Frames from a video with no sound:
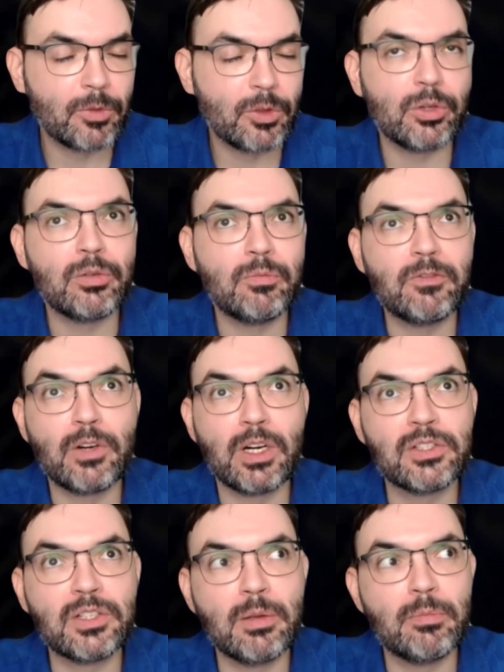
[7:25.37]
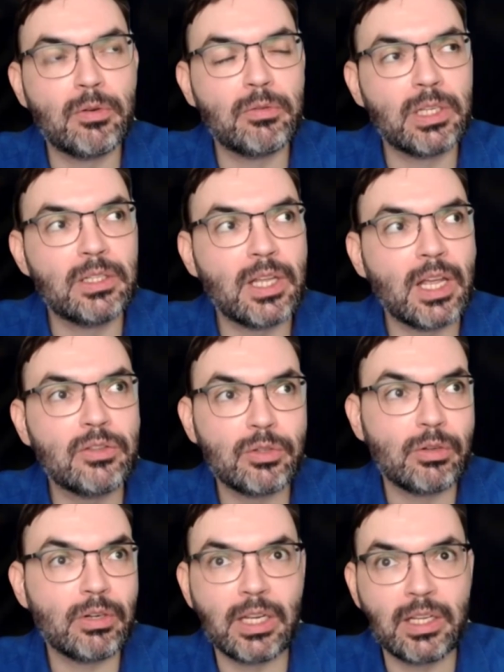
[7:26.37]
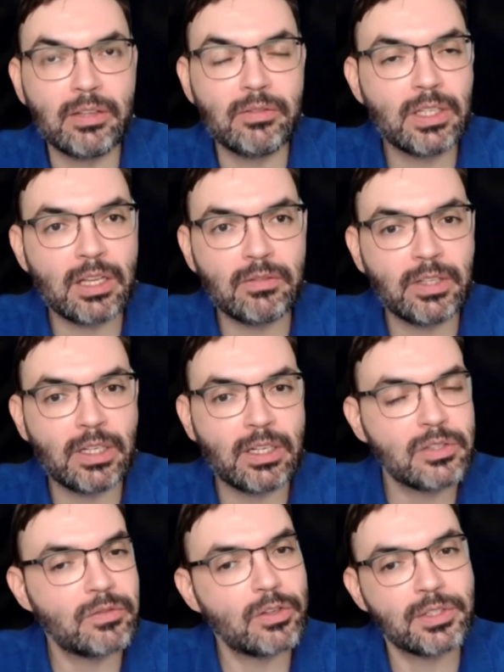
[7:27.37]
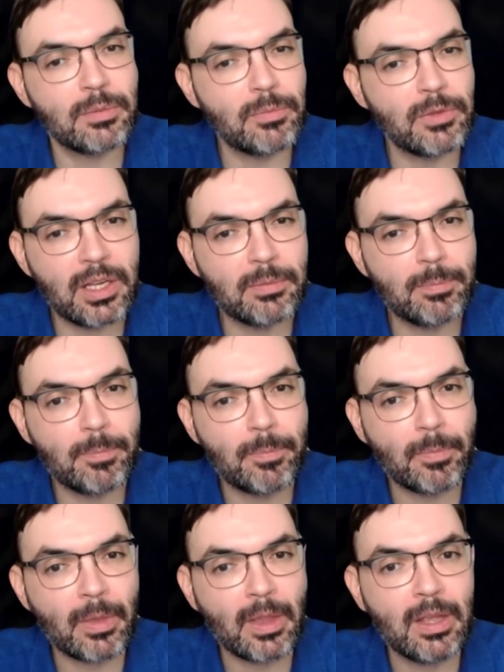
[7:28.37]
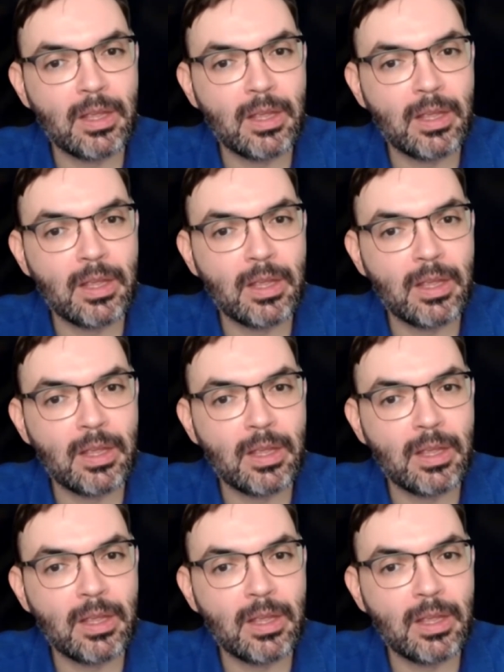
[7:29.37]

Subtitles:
Do you, for example, intend to live in that village for some time?